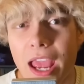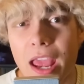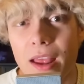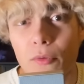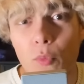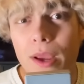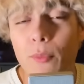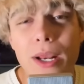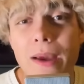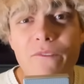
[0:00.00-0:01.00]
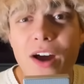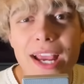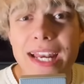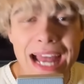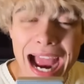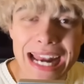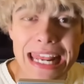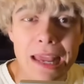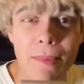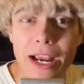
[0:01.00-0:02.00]
when I'm fucking
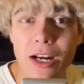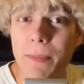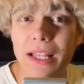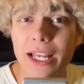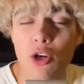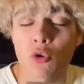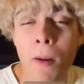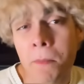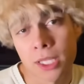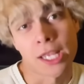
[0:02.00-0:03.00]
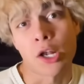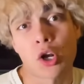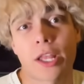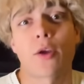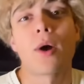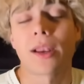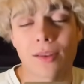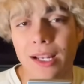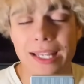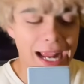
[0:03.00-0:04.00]
90, am I gonna be like crumbling or like
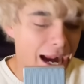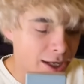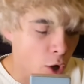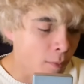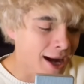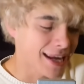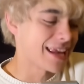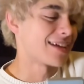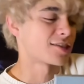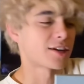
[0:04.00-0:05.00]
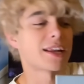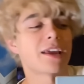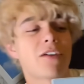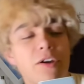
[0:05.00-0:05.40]
what? Like I know my knees are gonna give out.